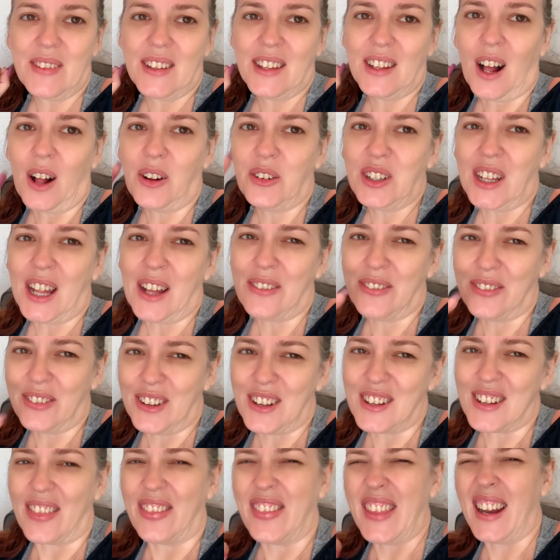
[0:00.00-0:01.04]
I'll do that
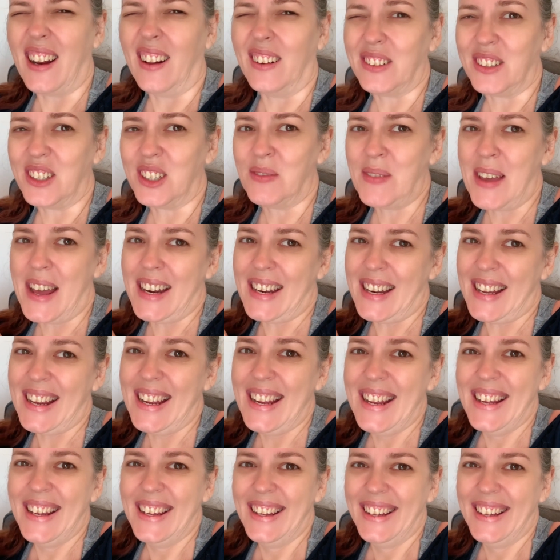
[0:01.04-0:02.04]
first and then I'll do some editing.